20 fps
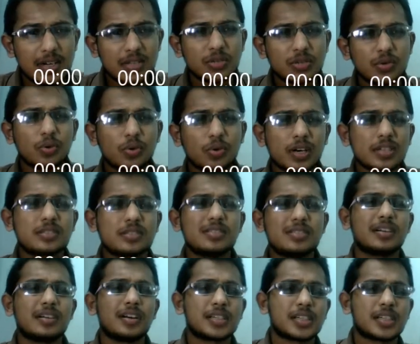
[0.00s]
So what is the
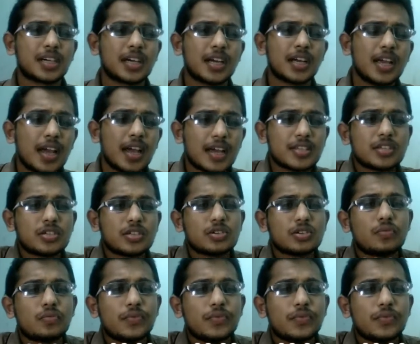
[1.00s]
relation? As you know,